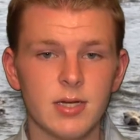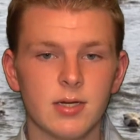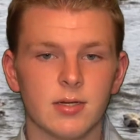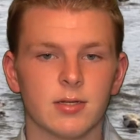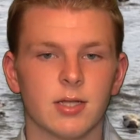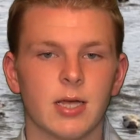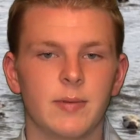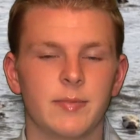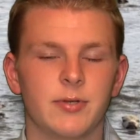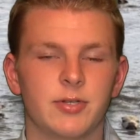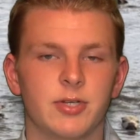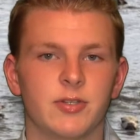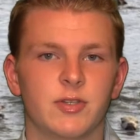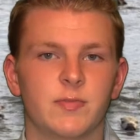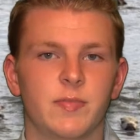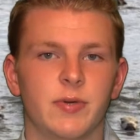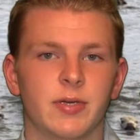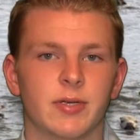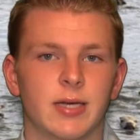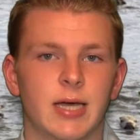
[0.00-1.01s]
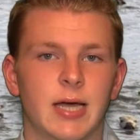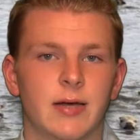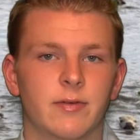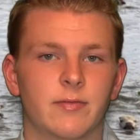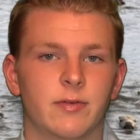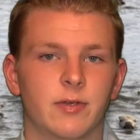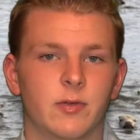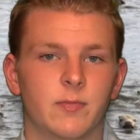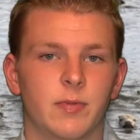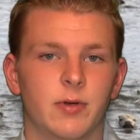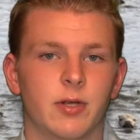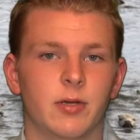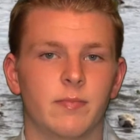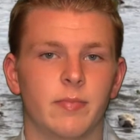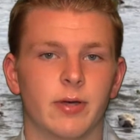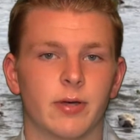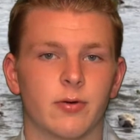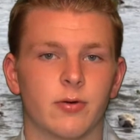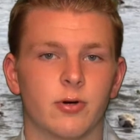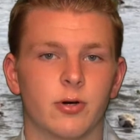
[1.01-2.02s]
Climate change is being actively sped up
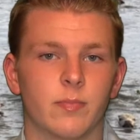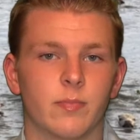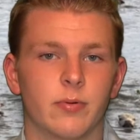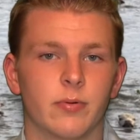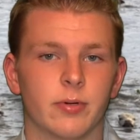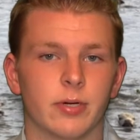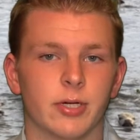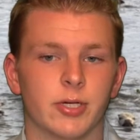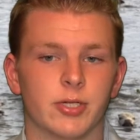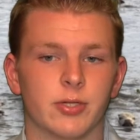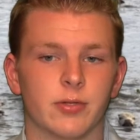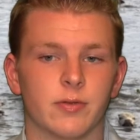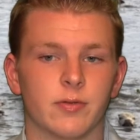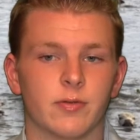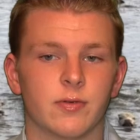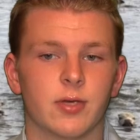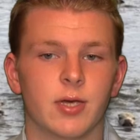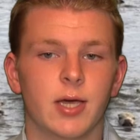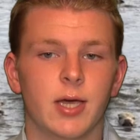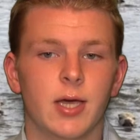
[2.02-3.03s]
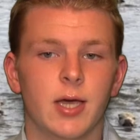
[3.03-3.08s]
by corporations